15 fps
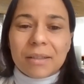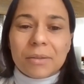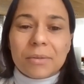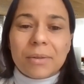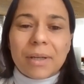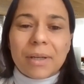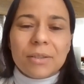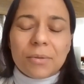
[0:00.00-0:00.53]
a
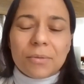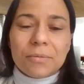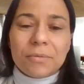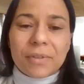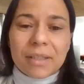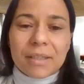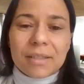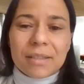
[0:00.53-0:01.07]
great
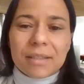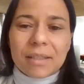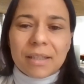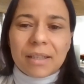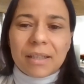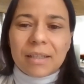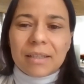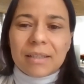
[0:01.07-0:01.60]
conference
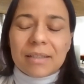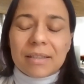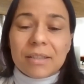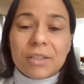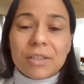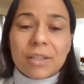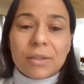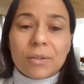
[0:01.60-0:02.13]
in
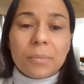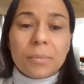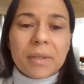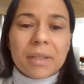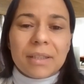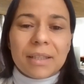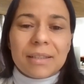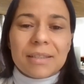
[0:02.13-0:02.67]
such a
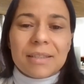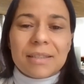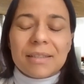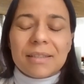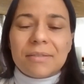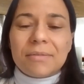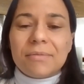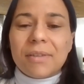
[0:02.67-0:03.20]
topic that
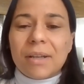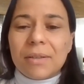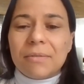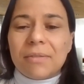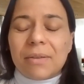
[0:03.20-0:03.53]
is very,